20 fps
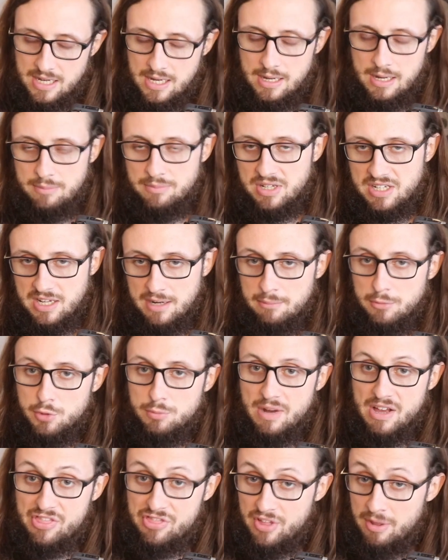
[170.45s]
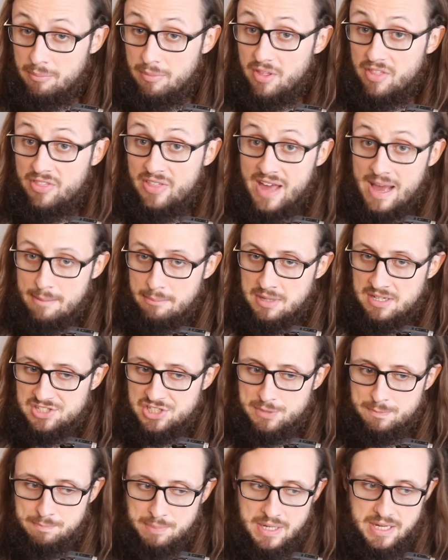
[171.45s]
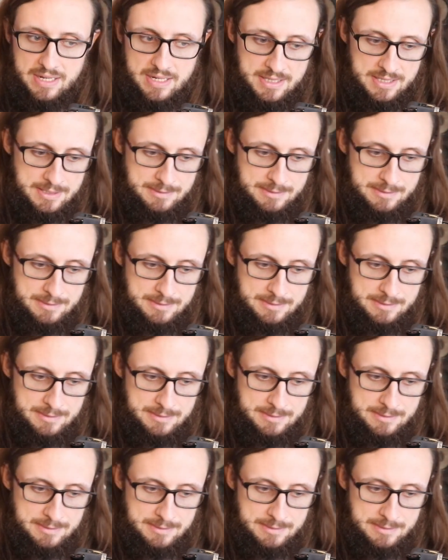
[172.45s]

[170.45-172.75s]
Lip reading: I'm not going to move my thumb that much, but